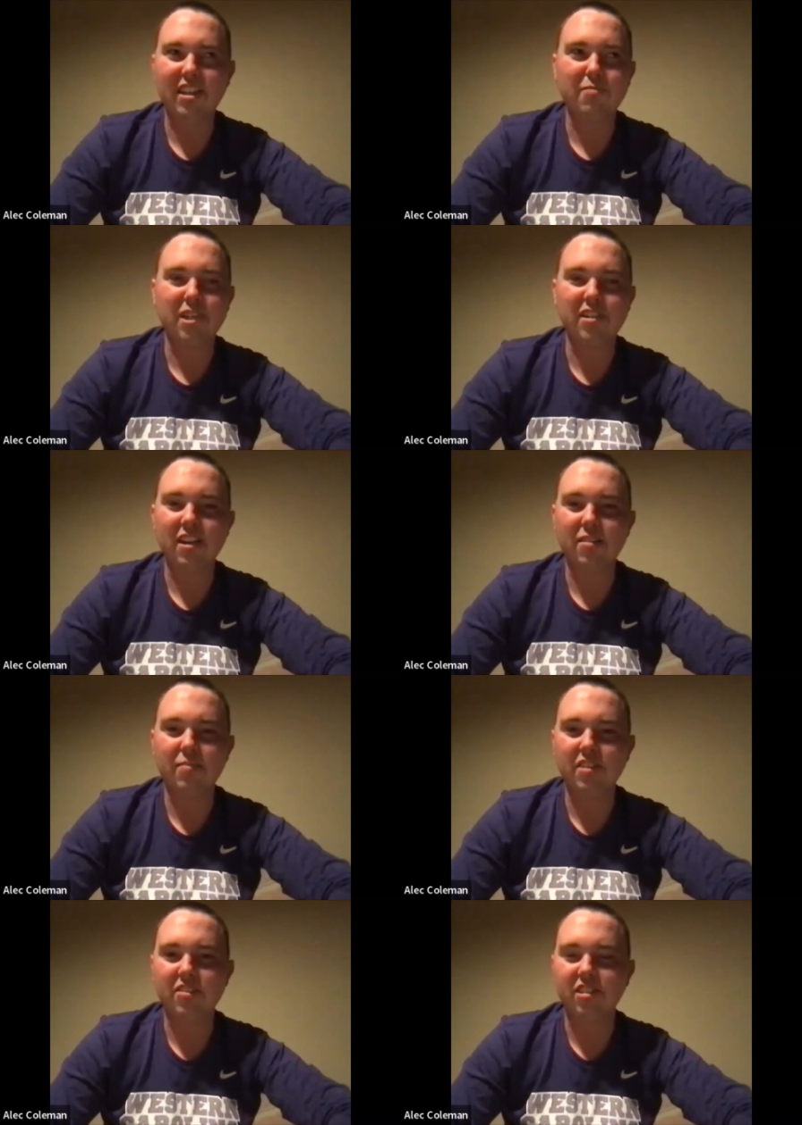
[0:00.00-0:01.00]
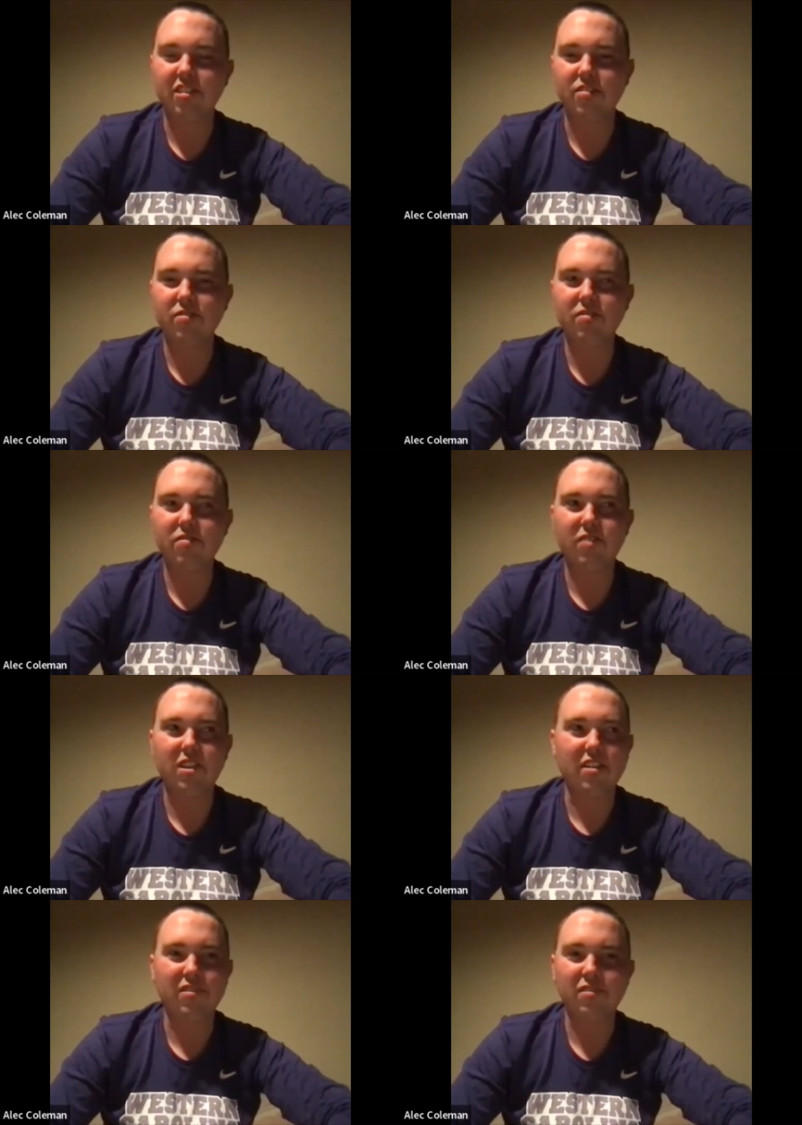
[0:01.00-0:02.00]
I mean, I gave my dad my
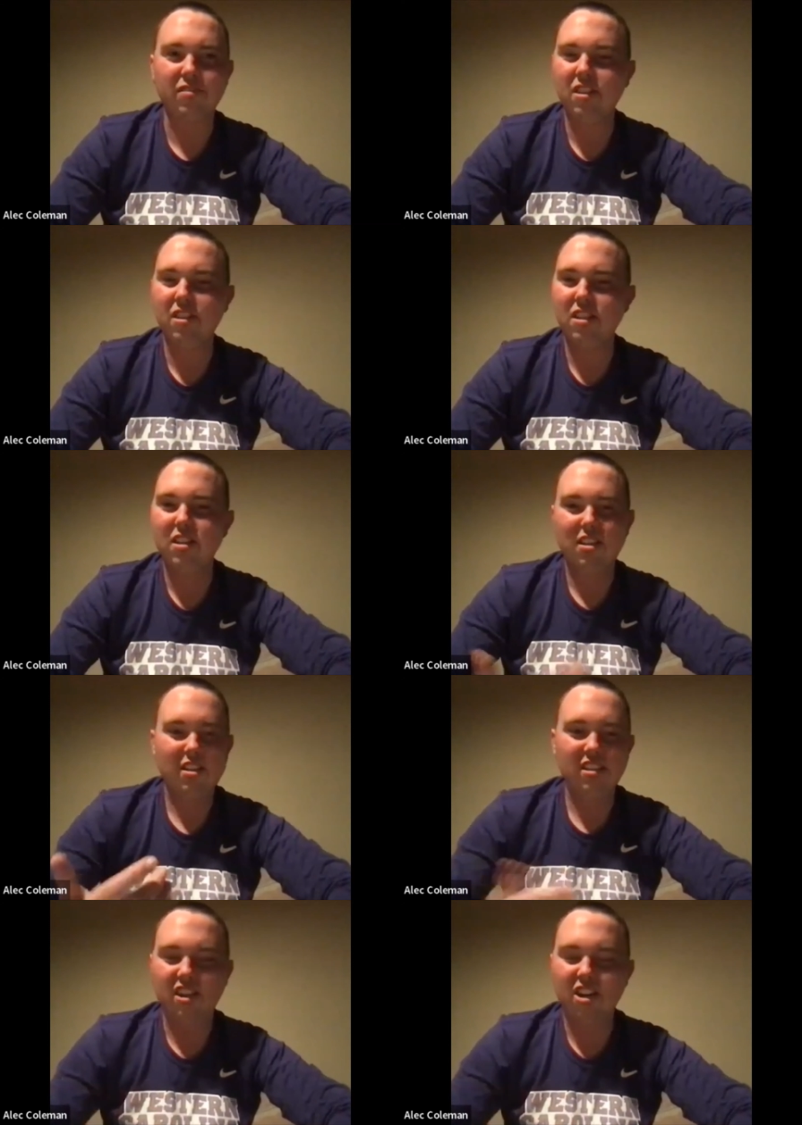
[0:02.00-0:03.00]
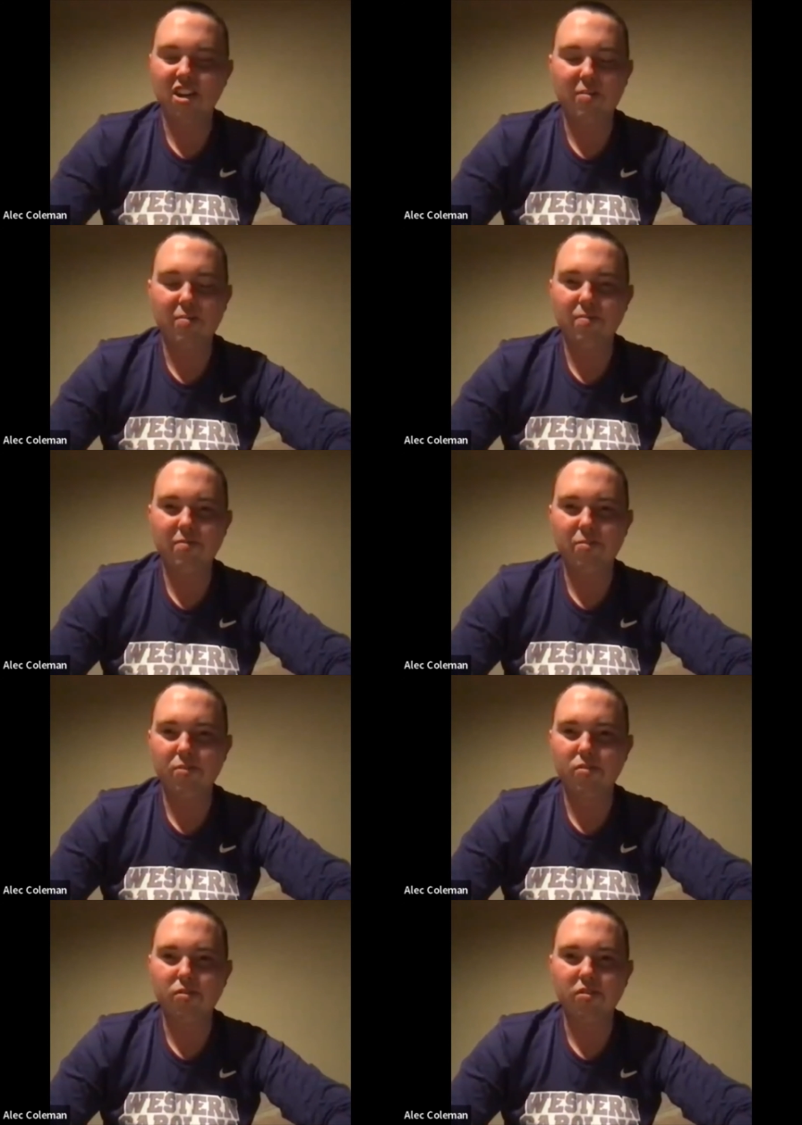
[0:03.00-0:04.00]
cigarettes when I
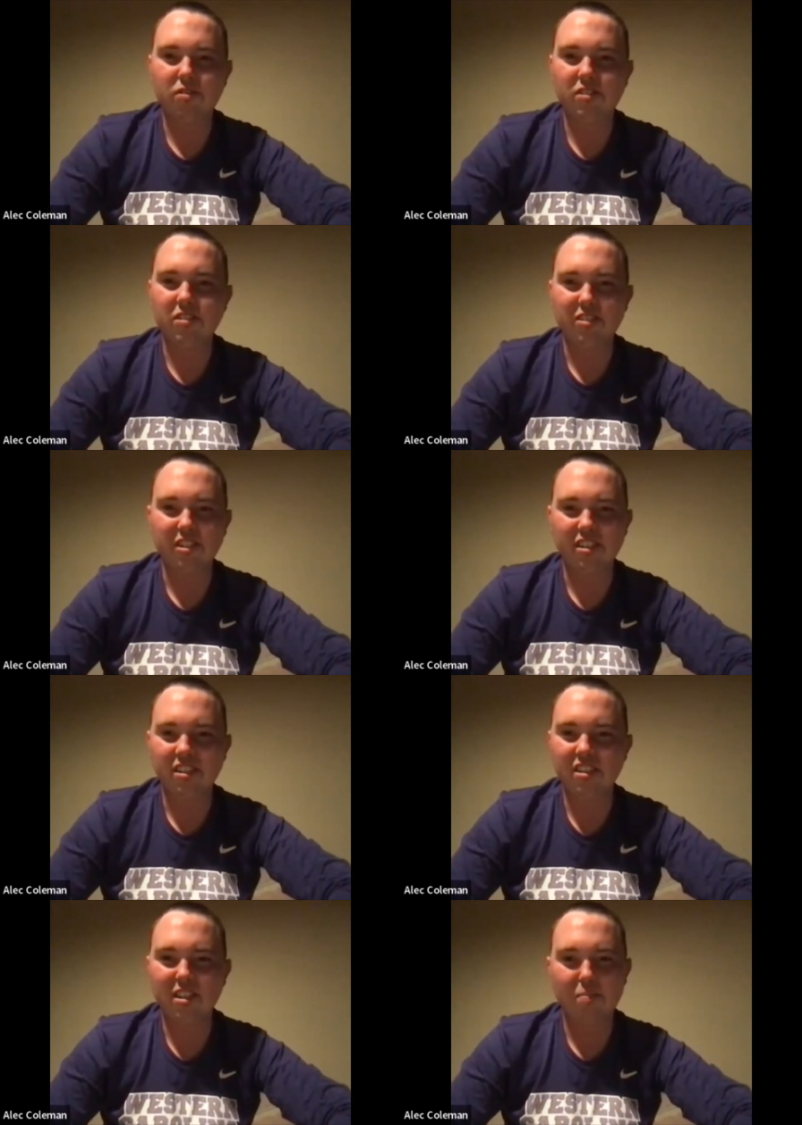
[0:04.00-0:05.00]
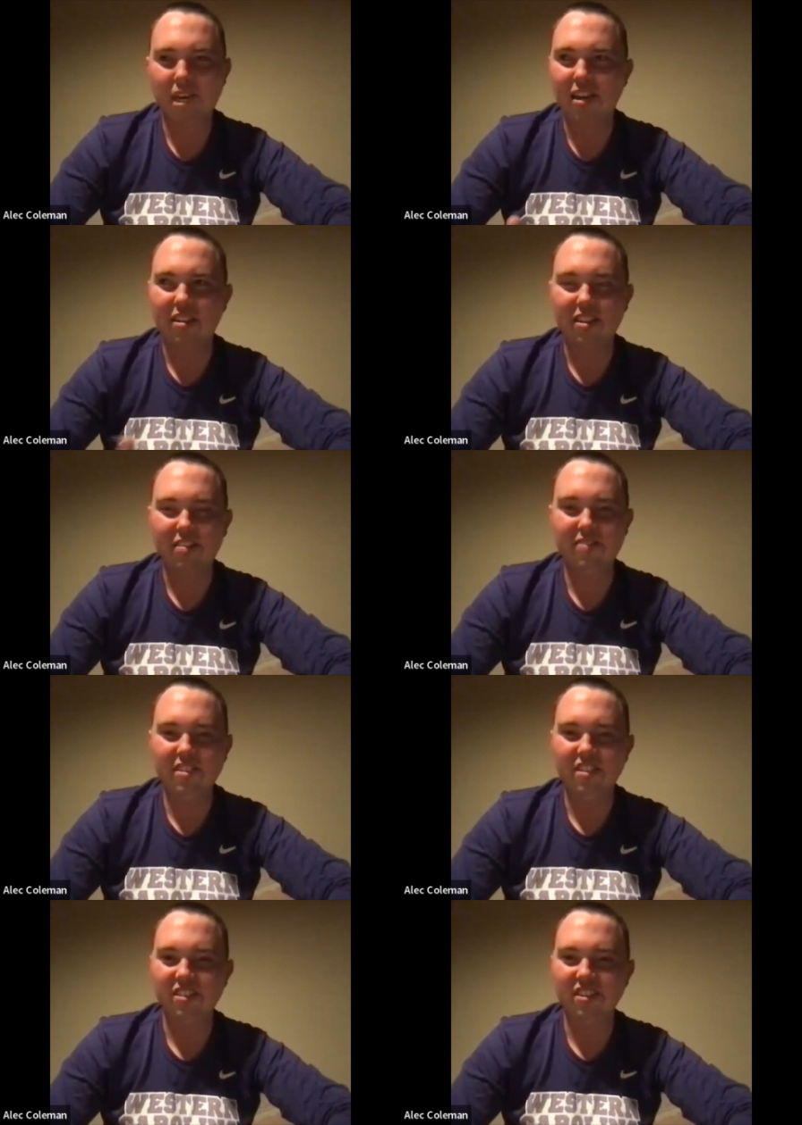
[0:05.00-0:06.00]
got him from school. There's like
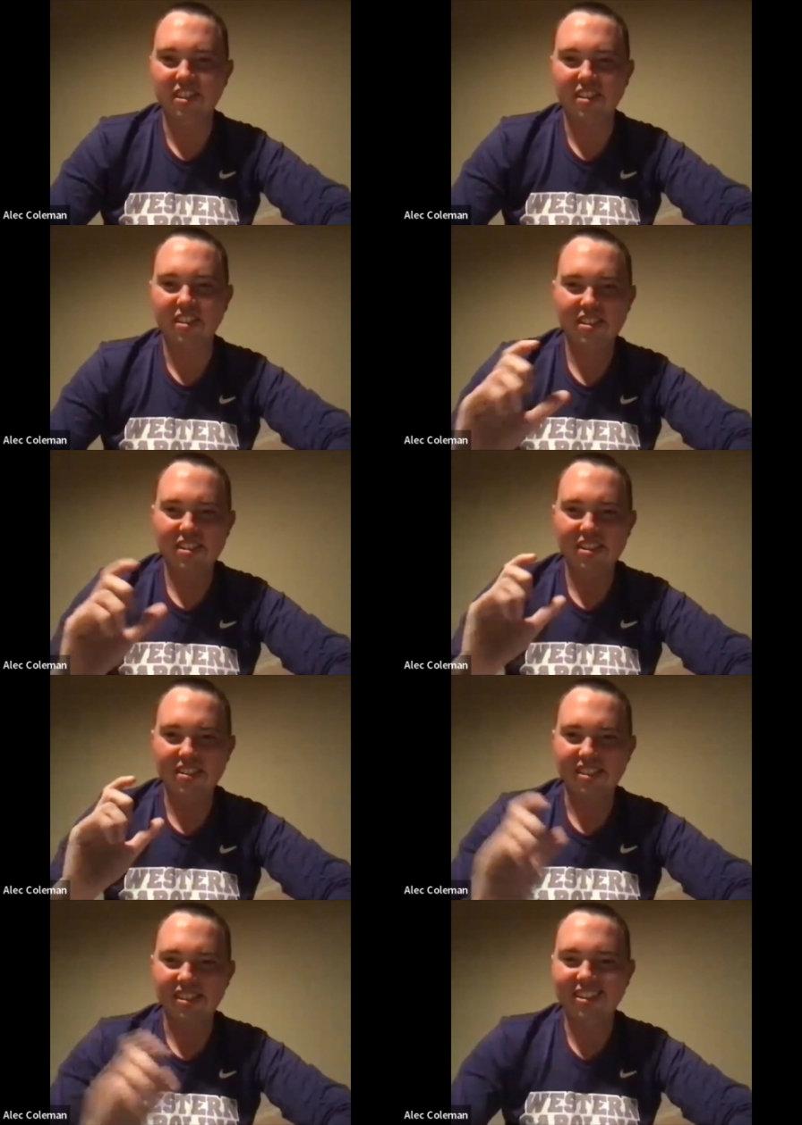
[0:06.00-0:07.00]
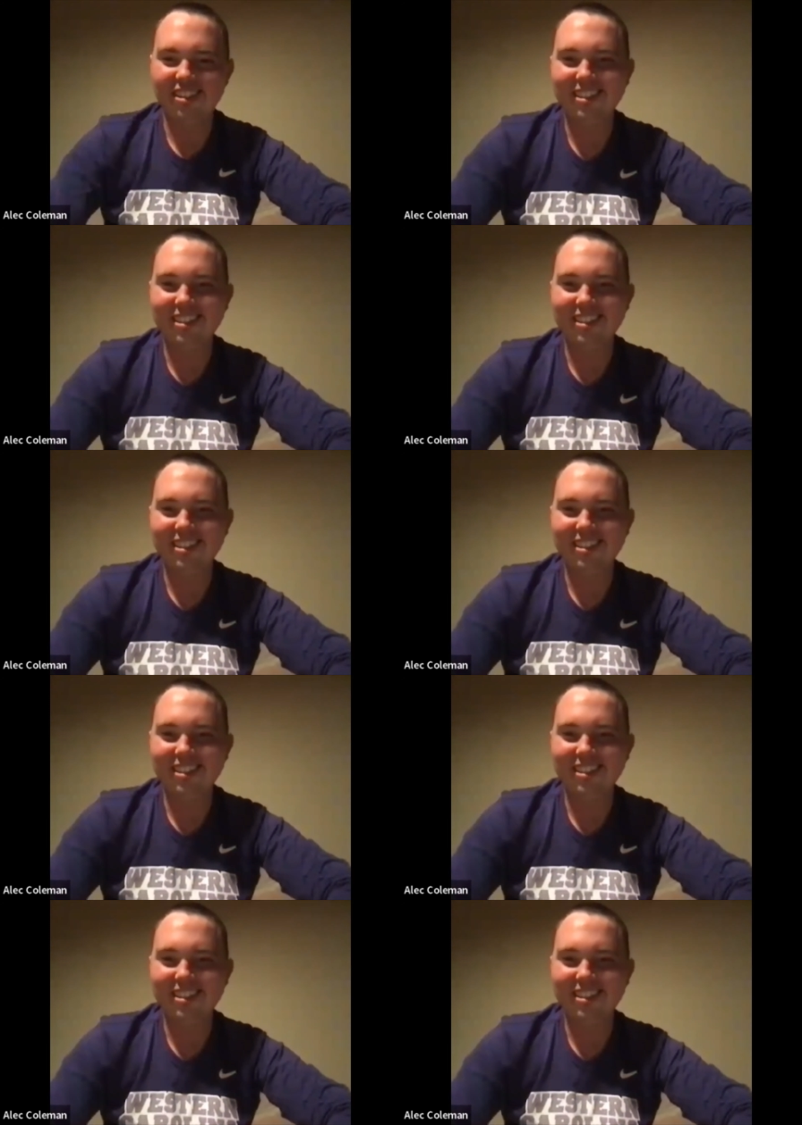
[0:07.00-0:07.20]
a pack left. He's like,